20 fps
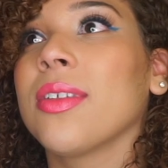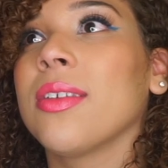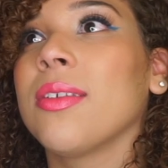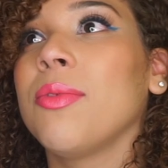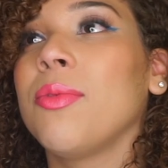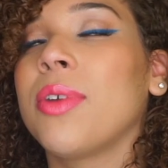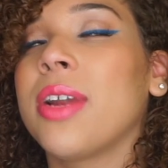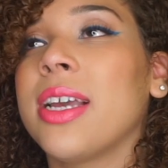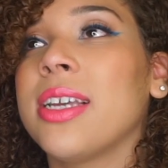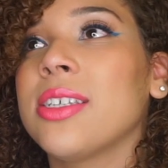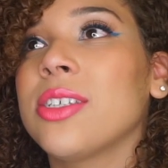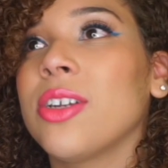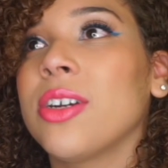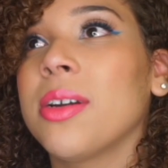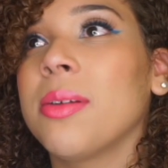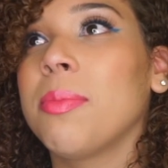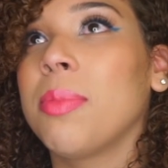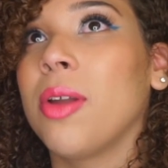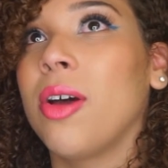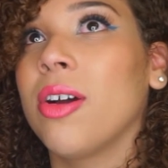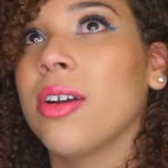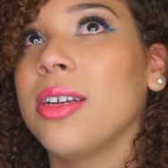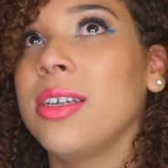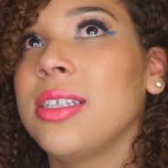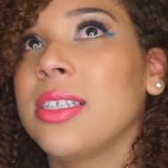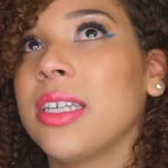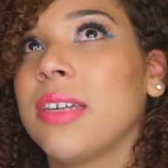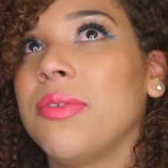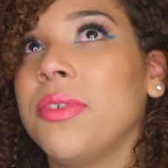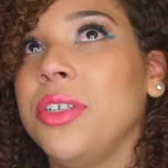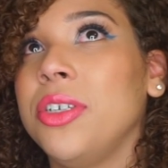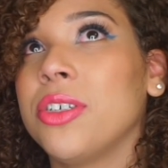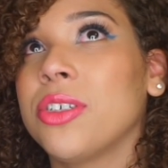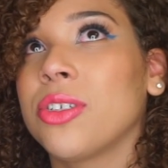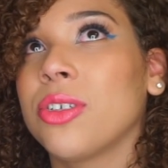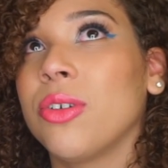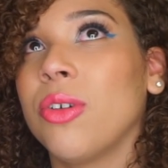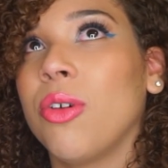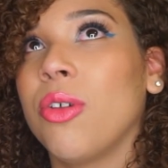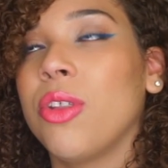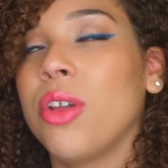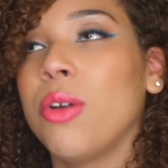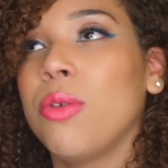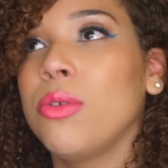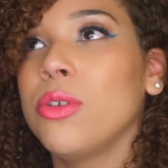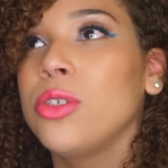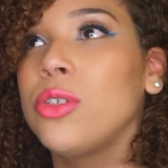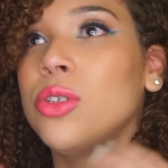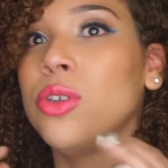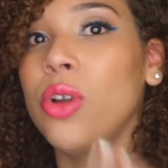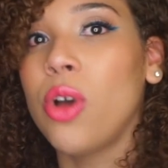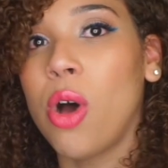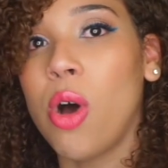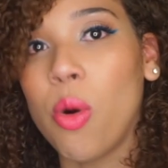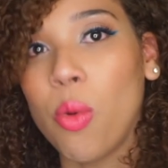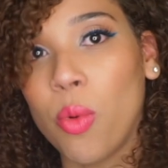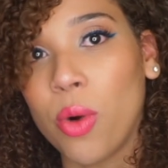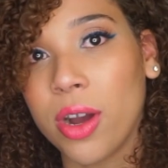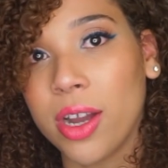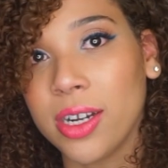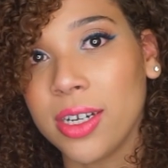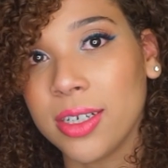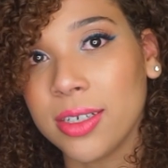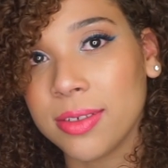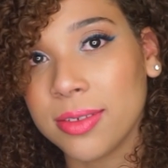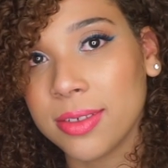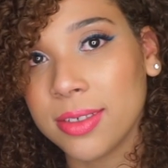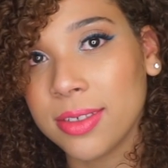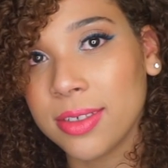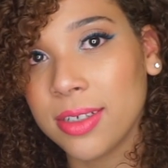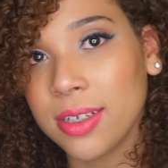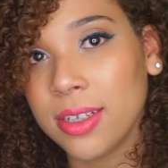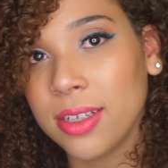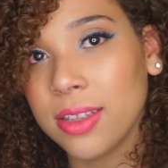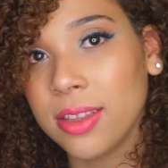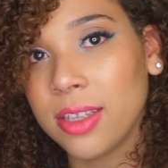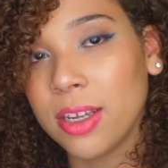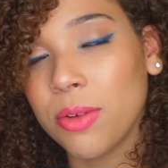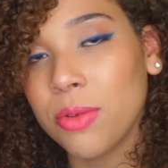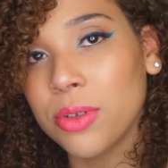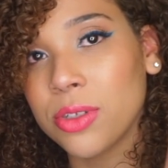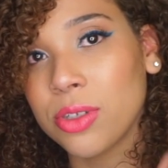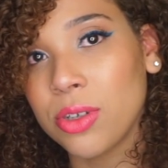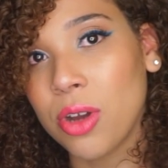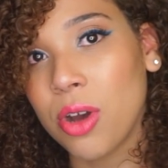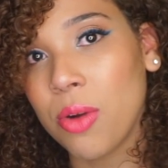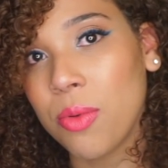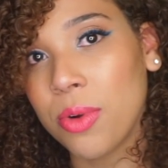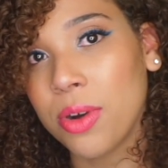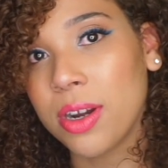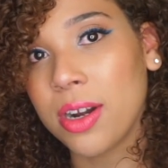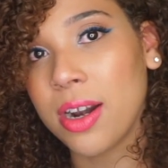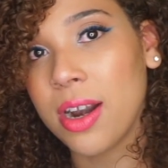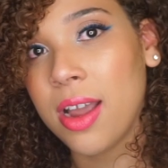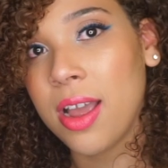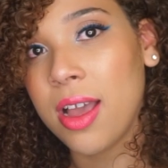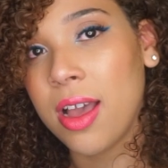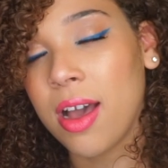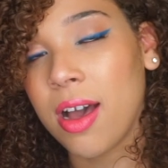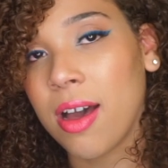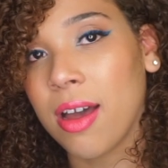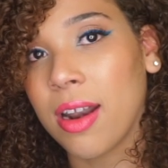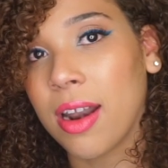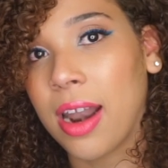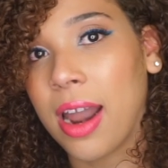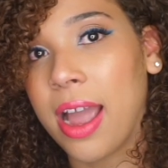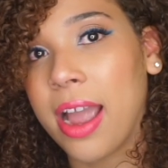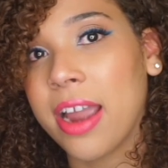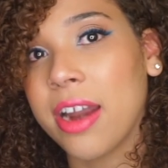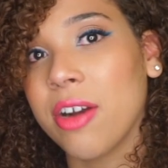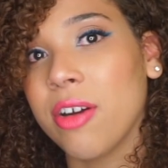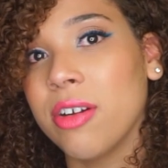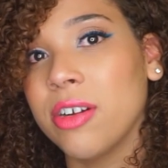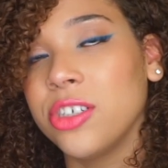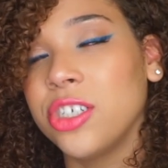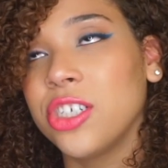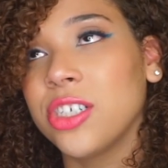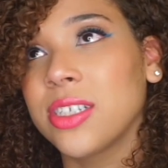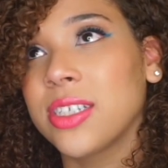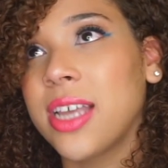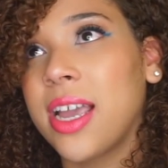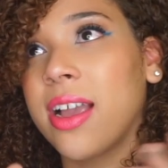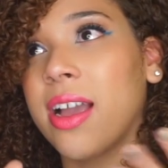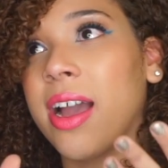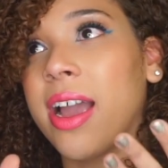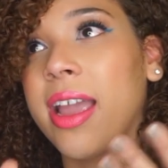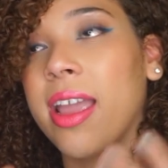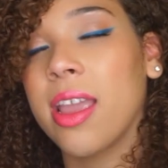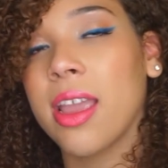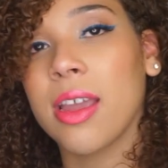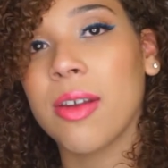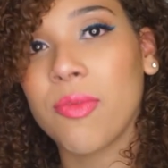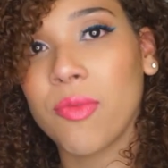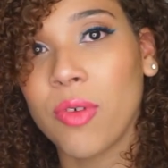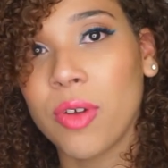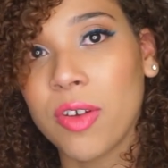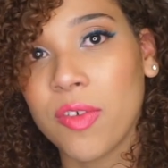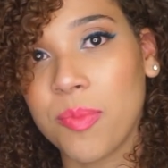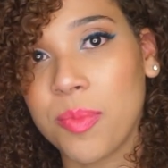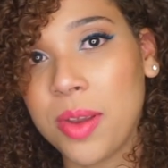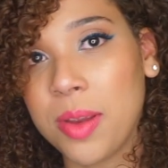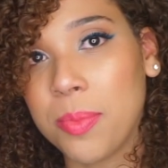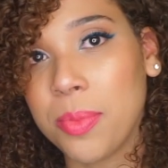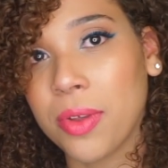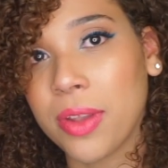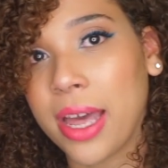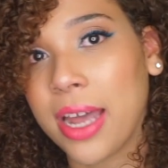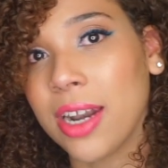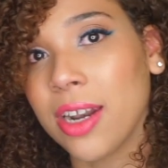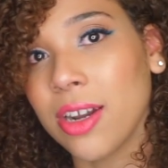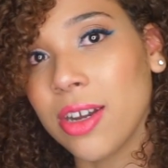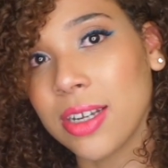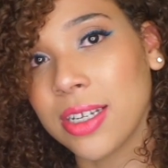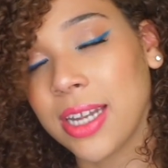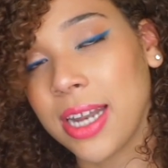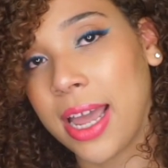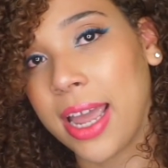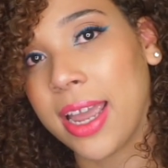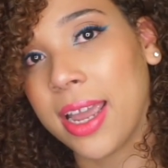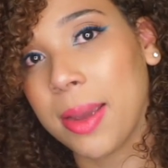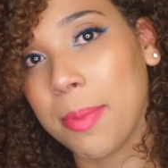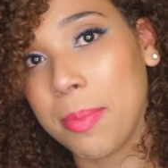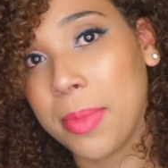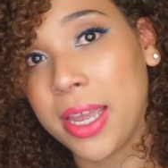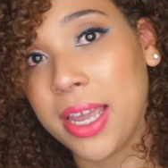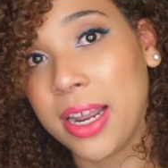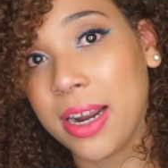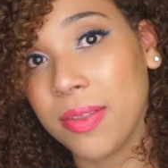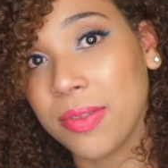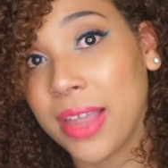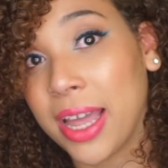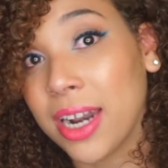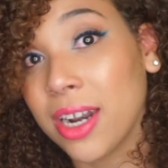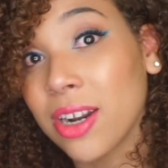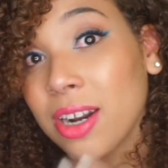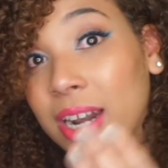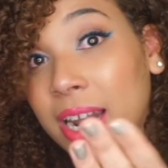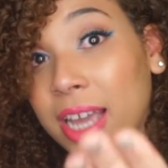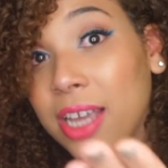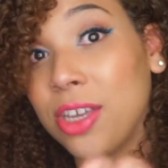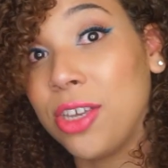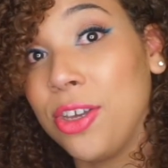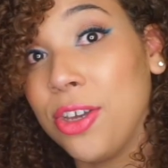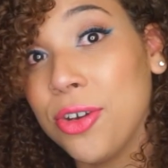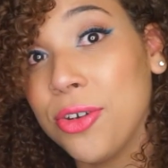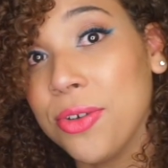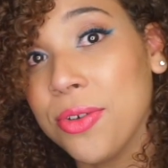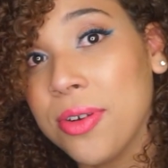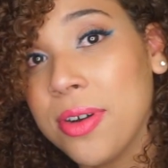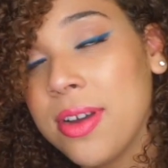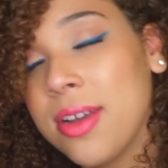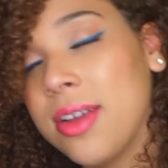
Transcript: when I started blogging 7 years ago, there was no one There was no one online, or just like a handful of people that looked like me, that looked like you.